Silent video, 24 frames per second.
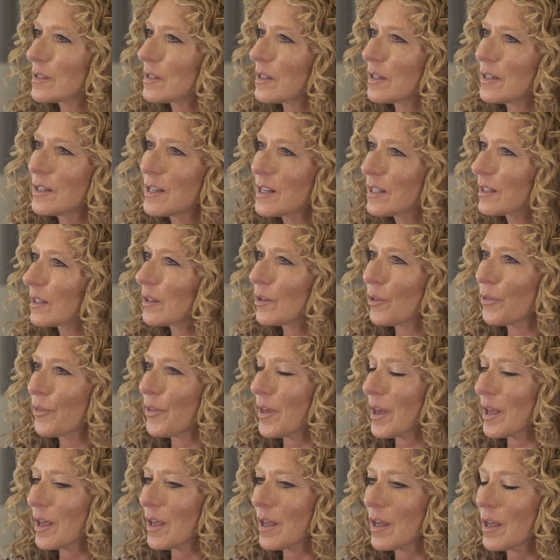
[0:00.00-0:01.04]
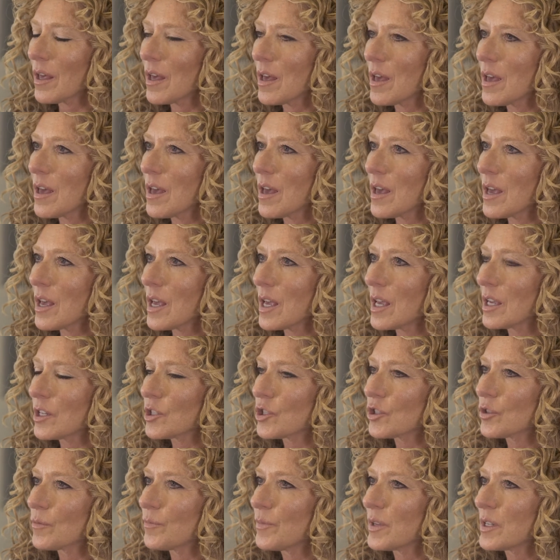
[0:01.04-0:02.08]
it's a little thing.
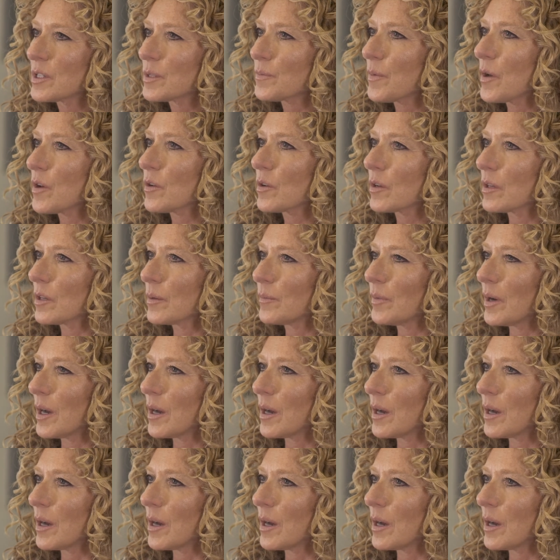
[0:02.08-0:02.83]
It should be spoken